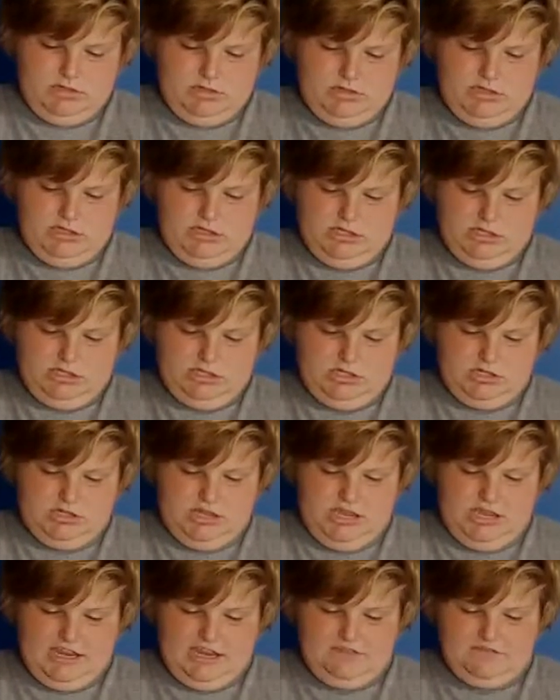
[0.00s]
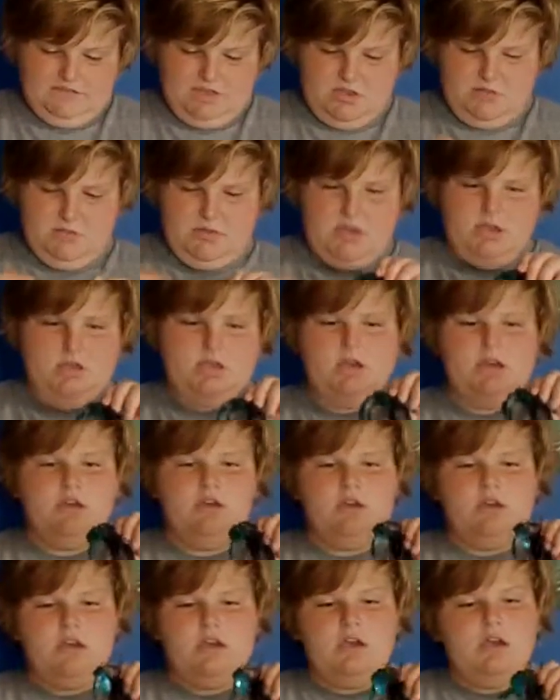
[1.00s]
and a half maybe,
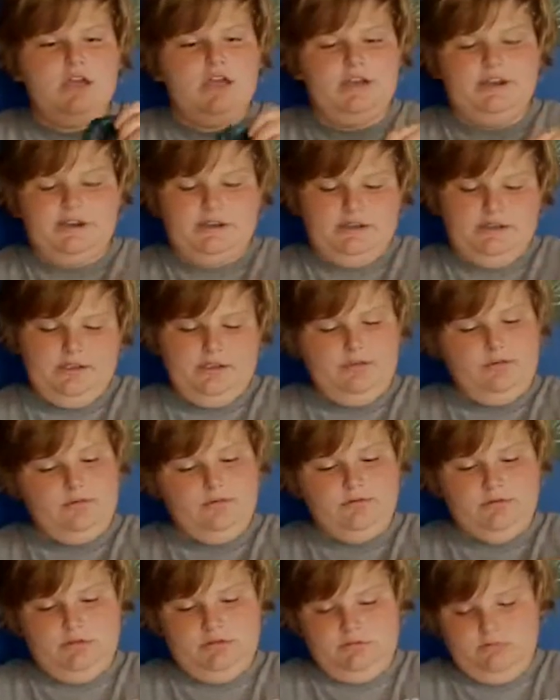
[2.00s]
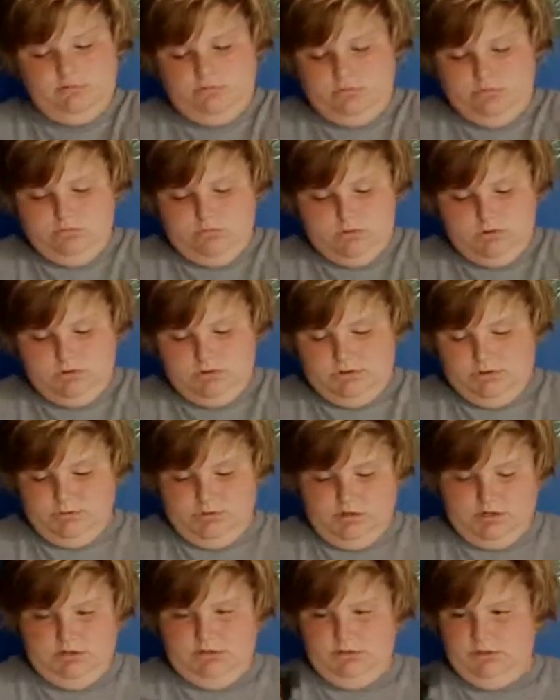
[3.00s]
and it was
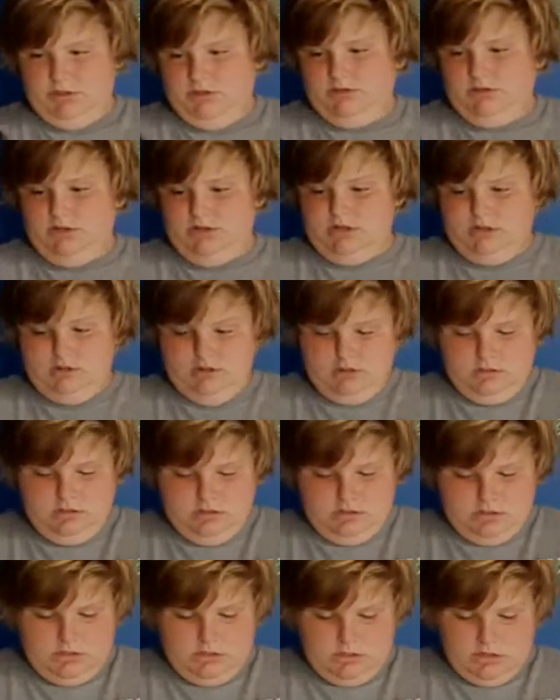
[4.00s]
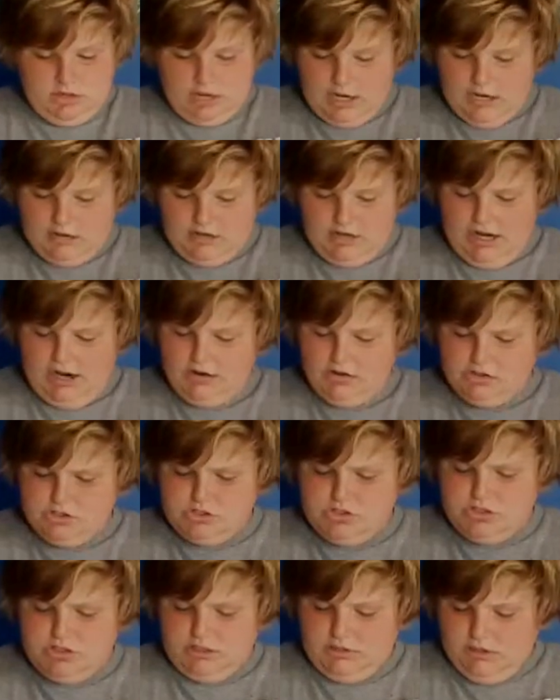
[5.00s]
working really well. I was
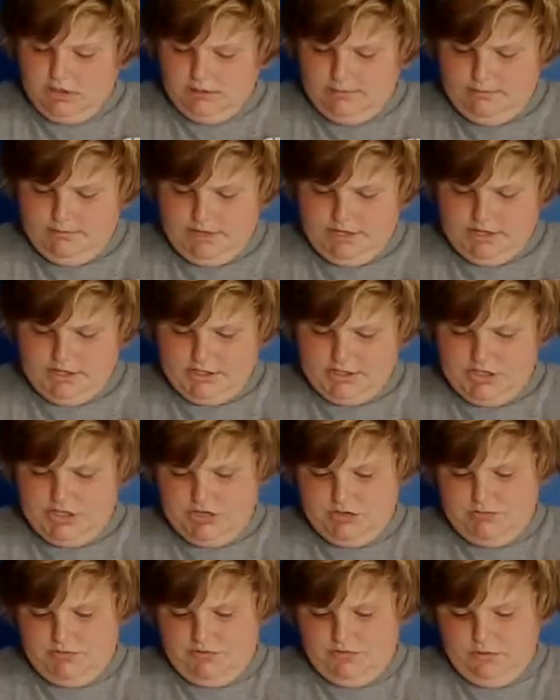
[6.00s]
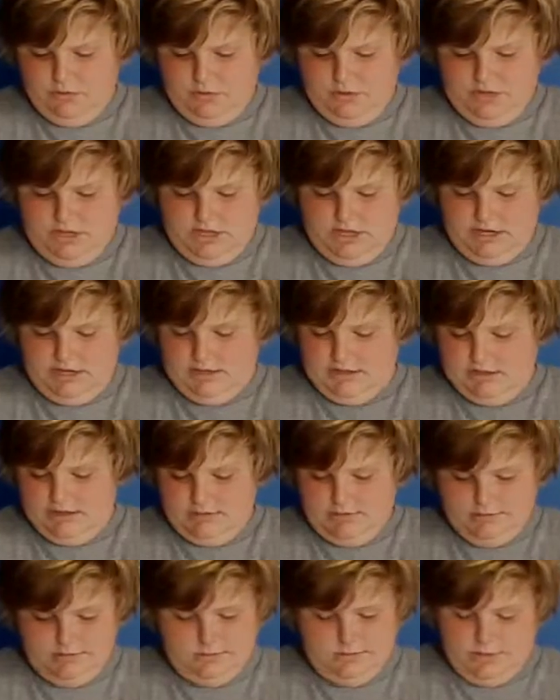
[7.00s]
using a bigger jig before that, and
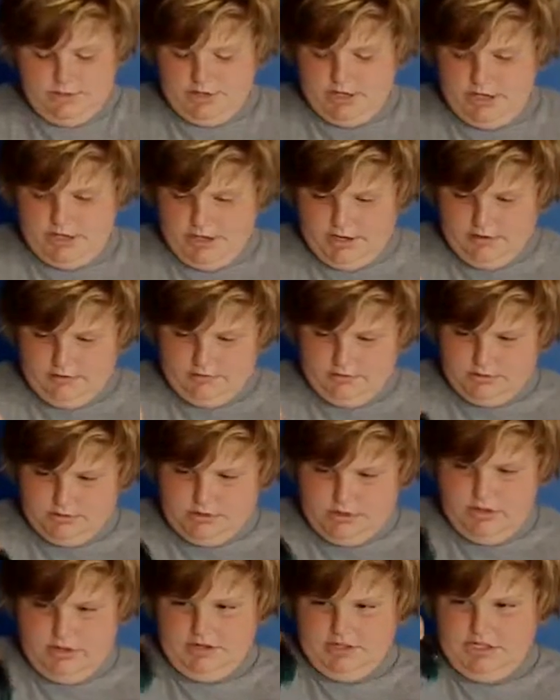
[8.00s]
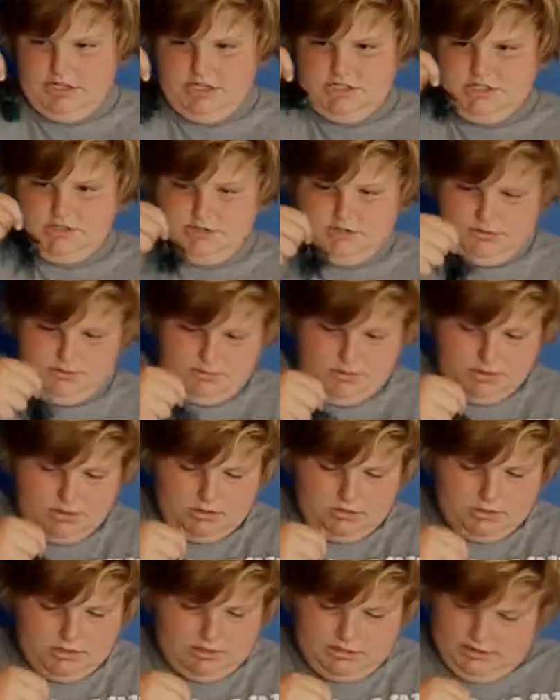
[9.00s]
that wasn't working out, so I changed to a smaller
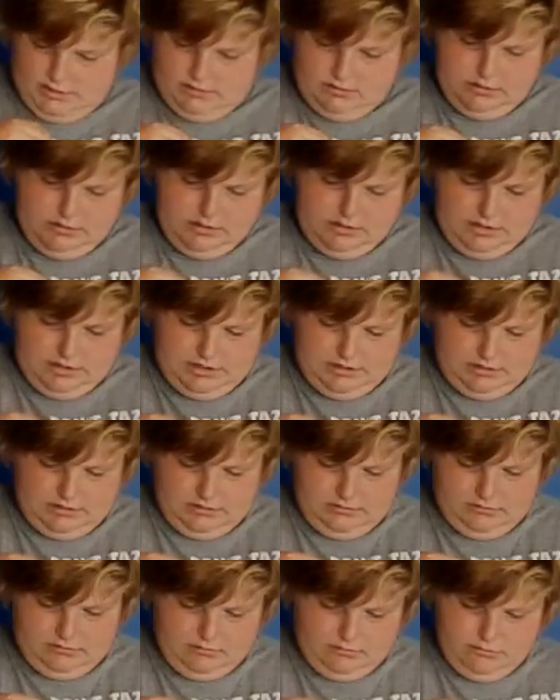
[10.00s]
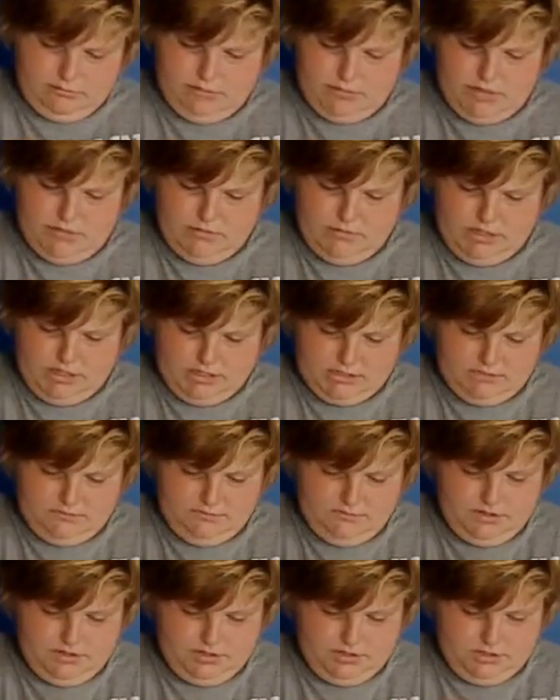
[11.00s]
one, and that made me catch some
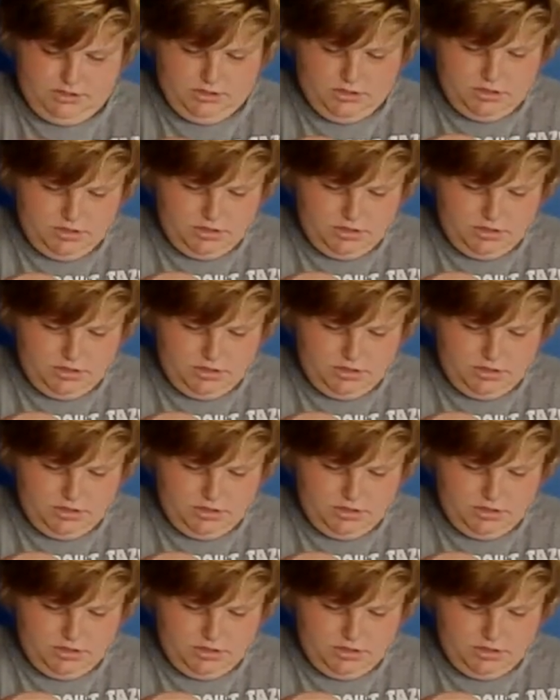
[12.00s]
fish.